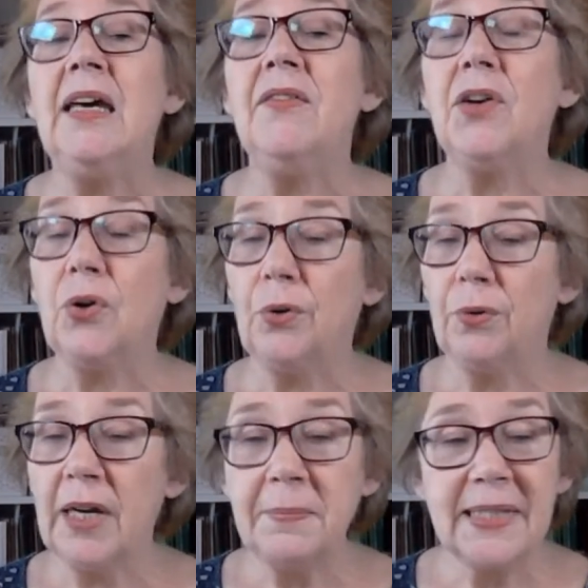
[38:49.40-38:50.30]
if it
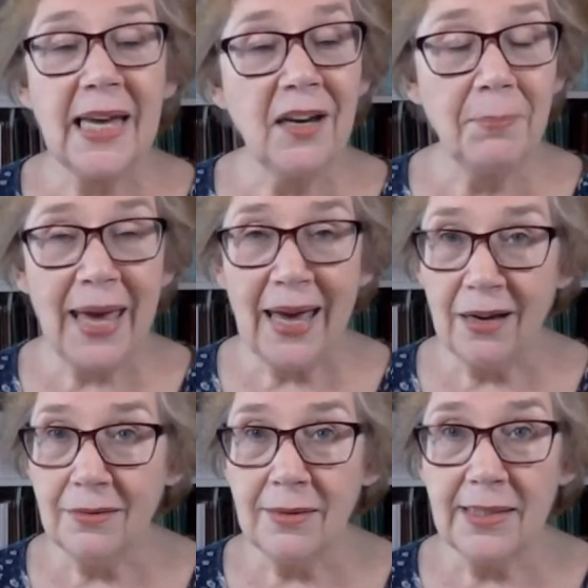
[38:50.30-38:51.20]
creeps out of
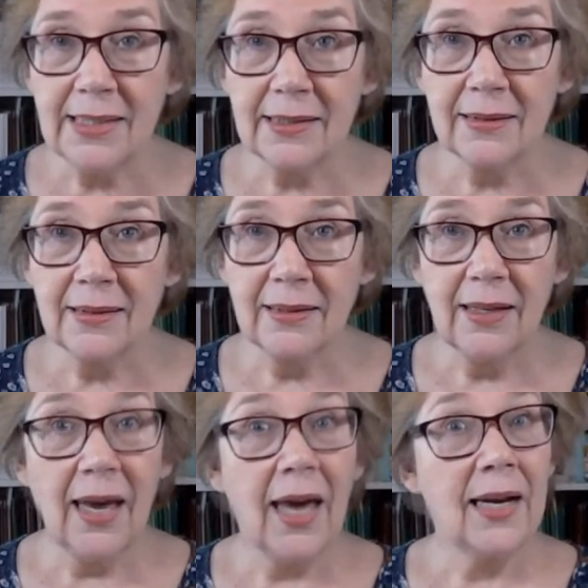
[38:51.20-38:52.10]
bounds
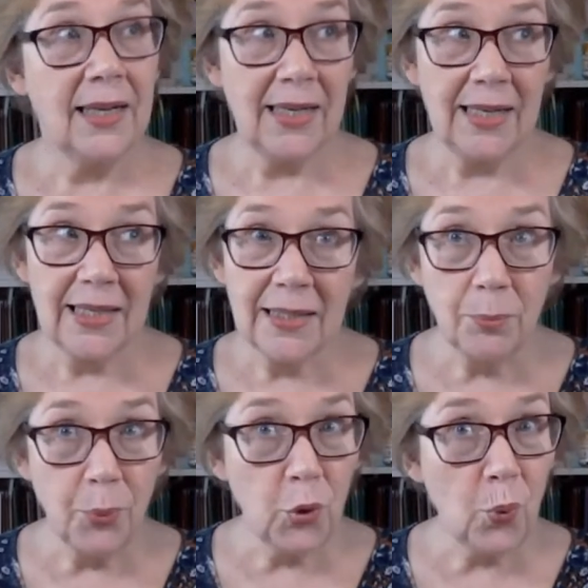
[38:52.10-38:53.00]
and it
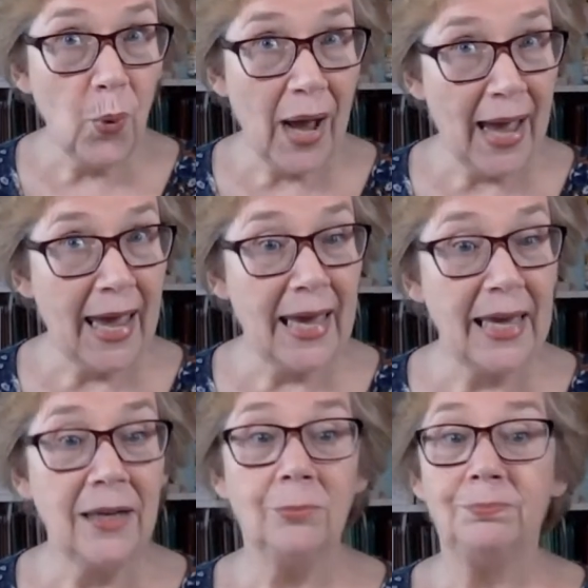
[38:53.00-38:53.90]
isn't put
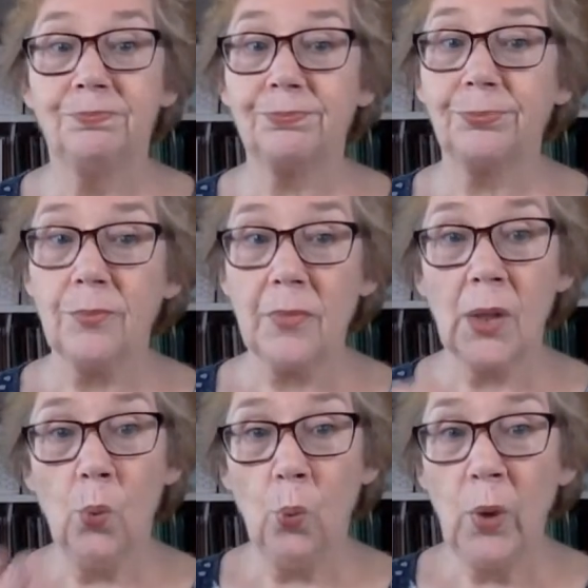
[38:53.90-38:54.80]
away,
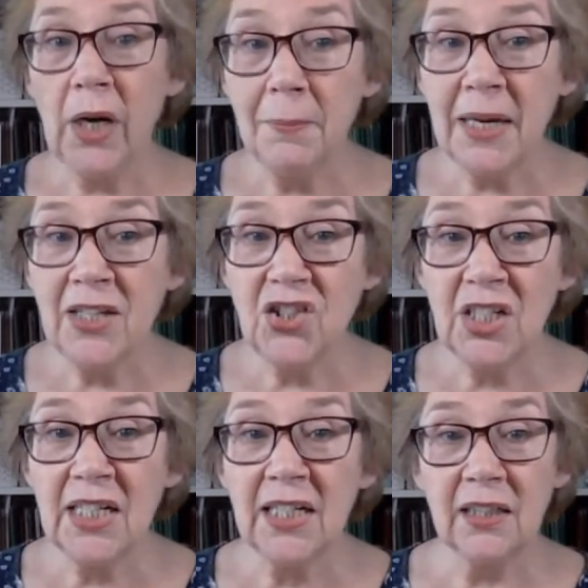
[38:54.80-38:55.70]
when I
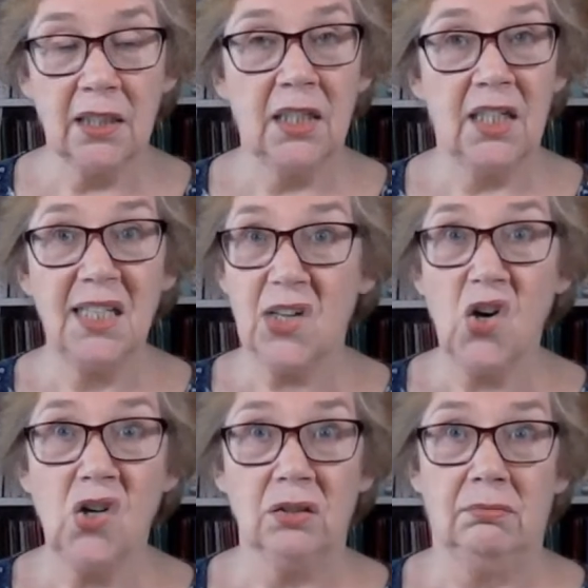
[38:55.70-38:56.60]
mention it, it's
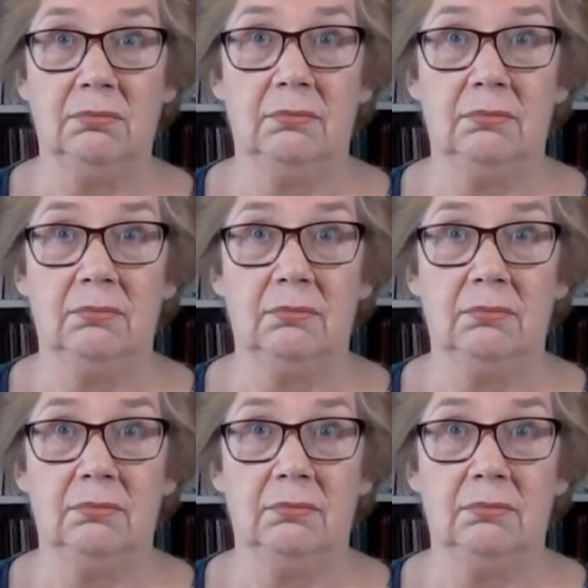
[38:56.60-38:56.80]
gone.